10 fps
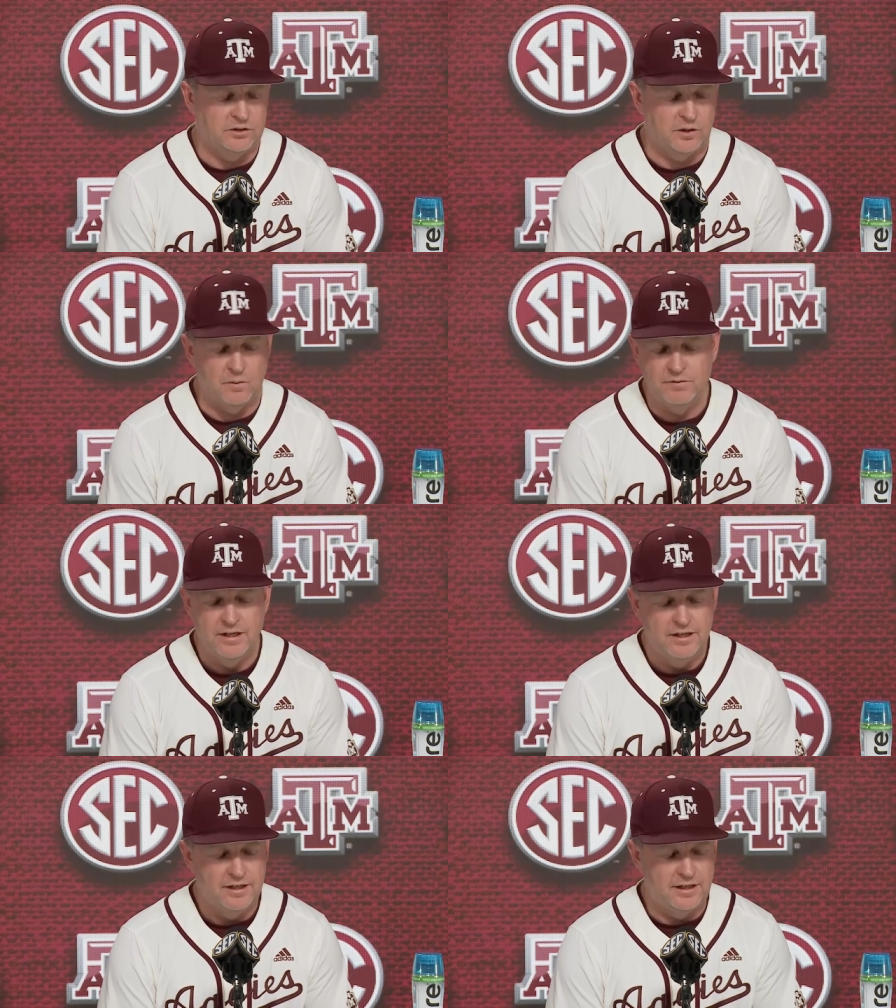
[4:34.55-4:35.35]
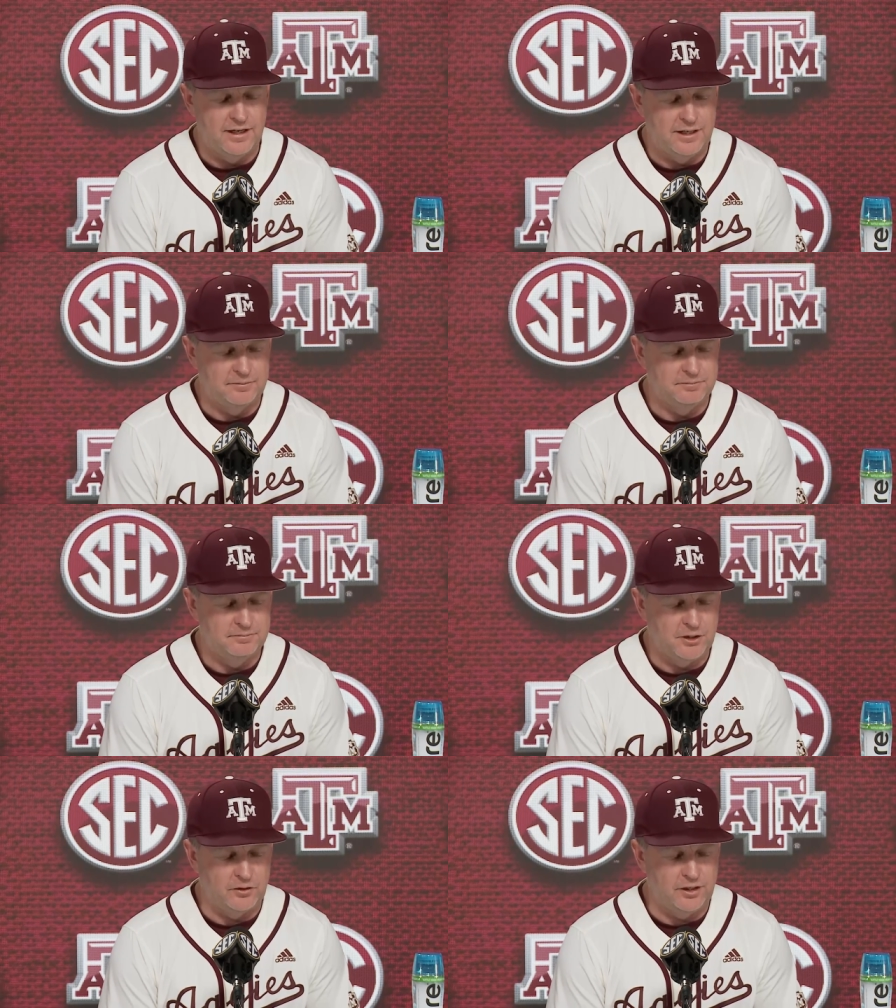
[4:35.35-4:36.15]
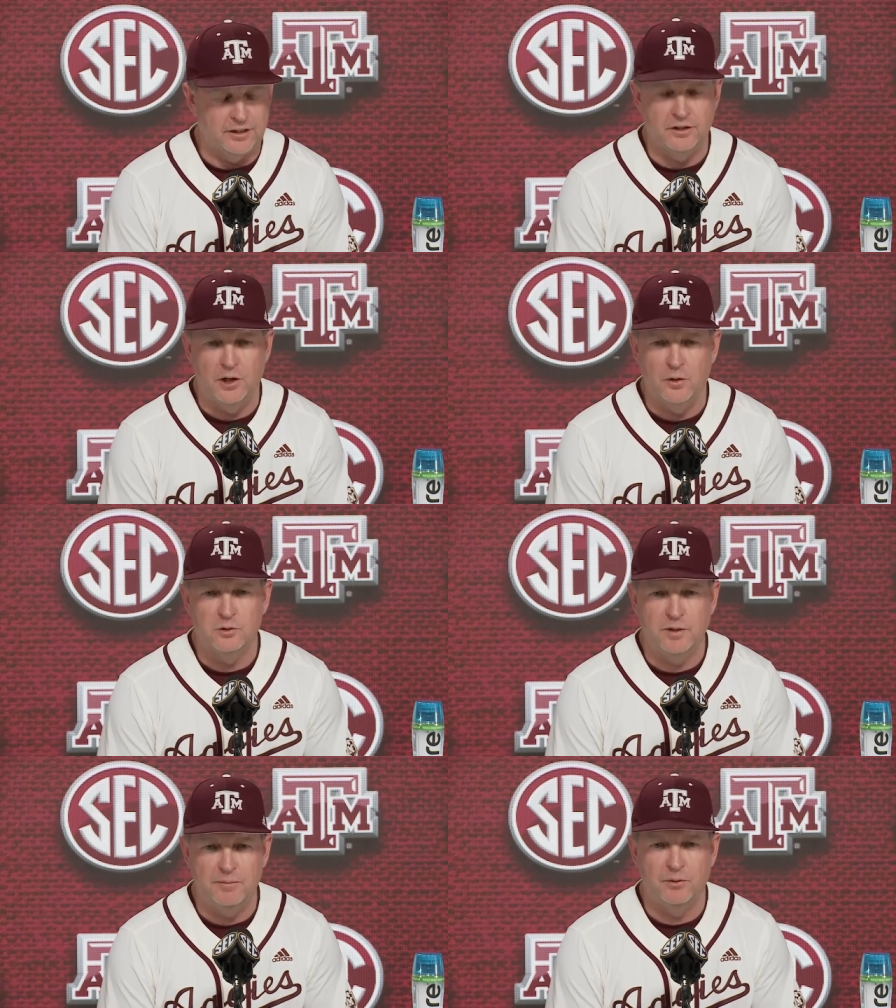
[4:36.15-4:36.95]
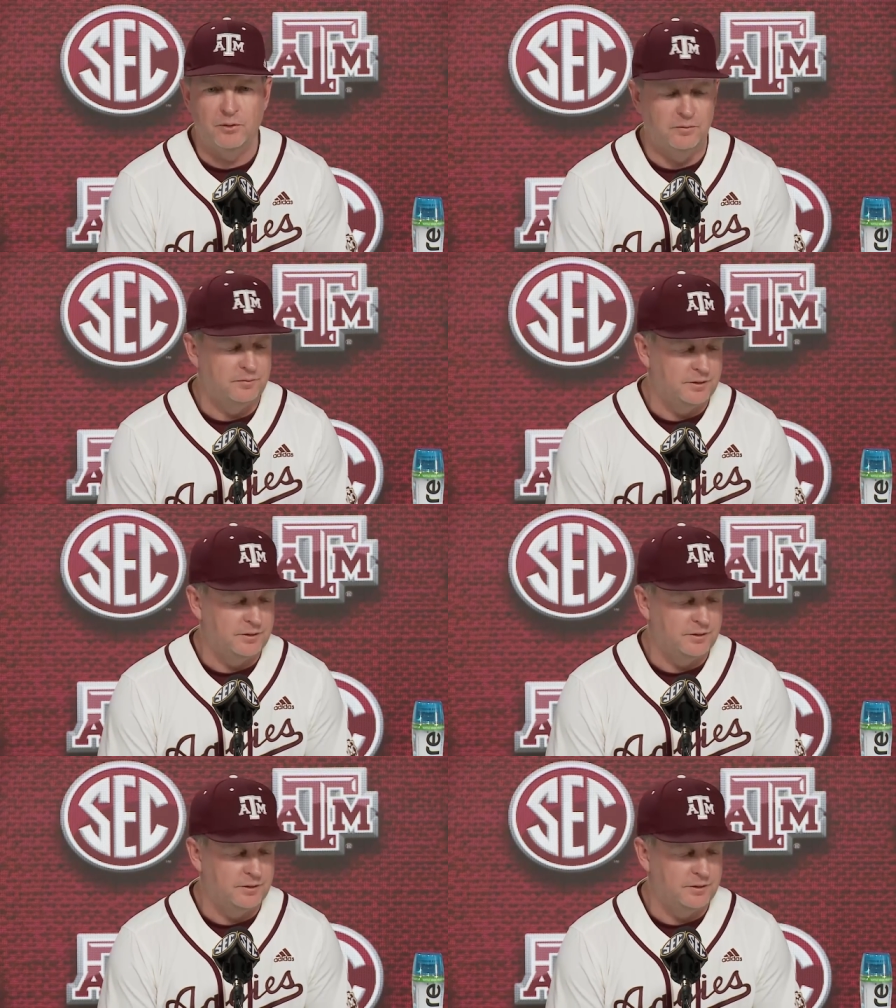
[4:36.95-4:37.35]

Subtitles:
So you know, you get to know those people,